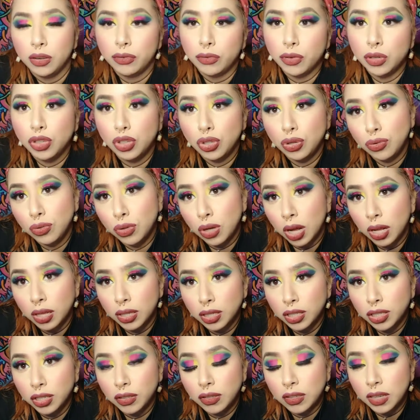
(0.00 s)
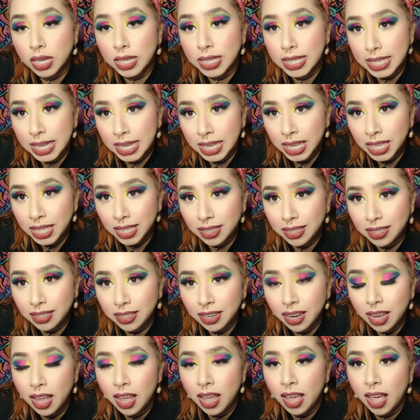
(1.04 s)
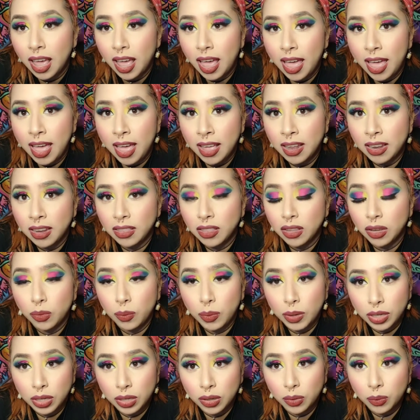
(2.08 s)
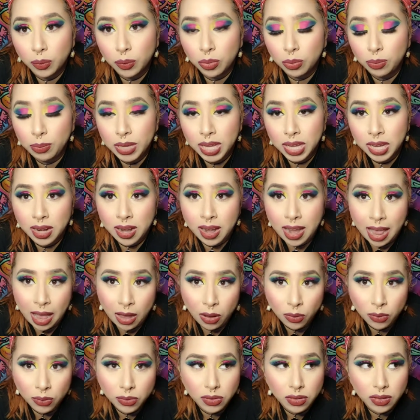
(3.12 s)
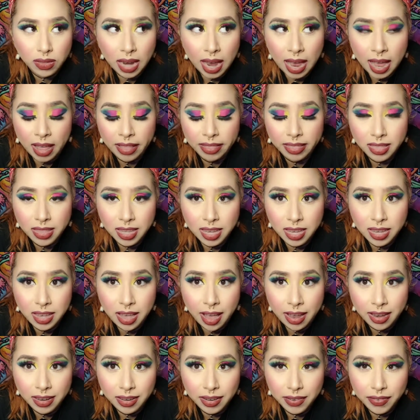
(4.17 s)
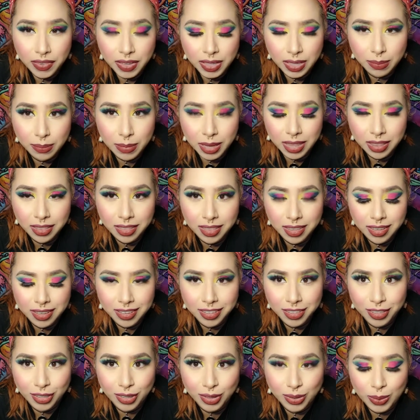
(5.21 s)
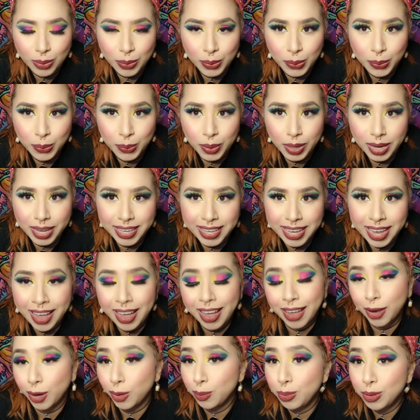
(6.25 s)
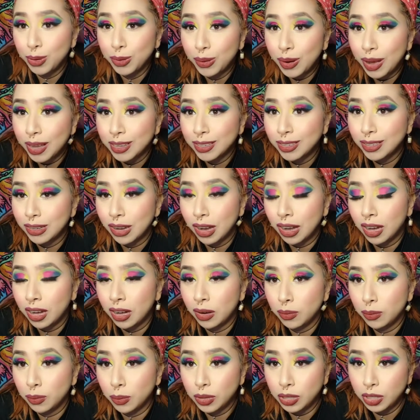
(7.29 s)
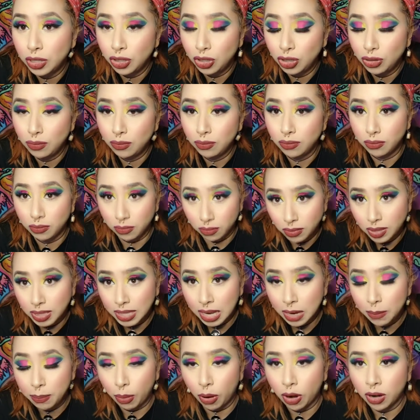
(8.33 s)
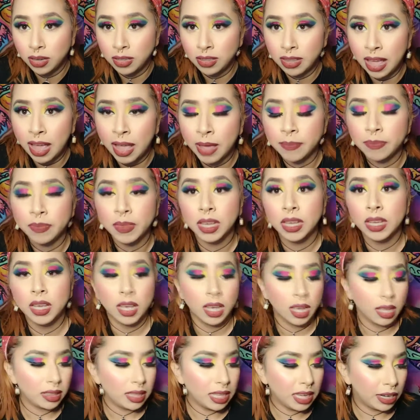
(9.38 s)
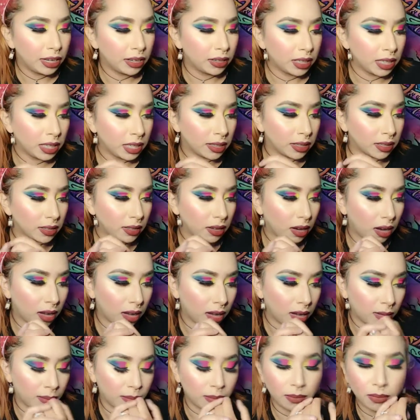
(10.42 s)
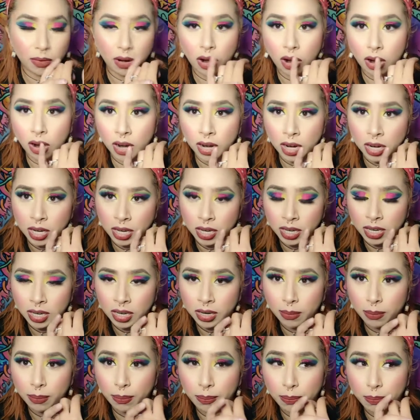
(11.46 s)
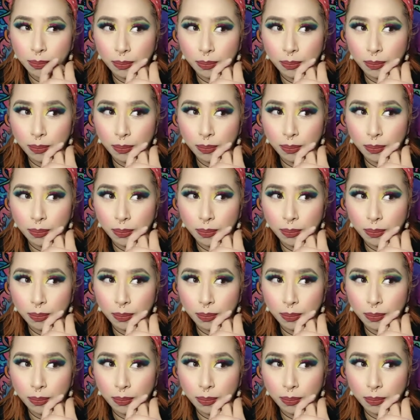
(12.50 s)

for $2 a ticket and the winner will be announced at the end of this month so yeah i hope you guys uh, will take part in that the earrings um, are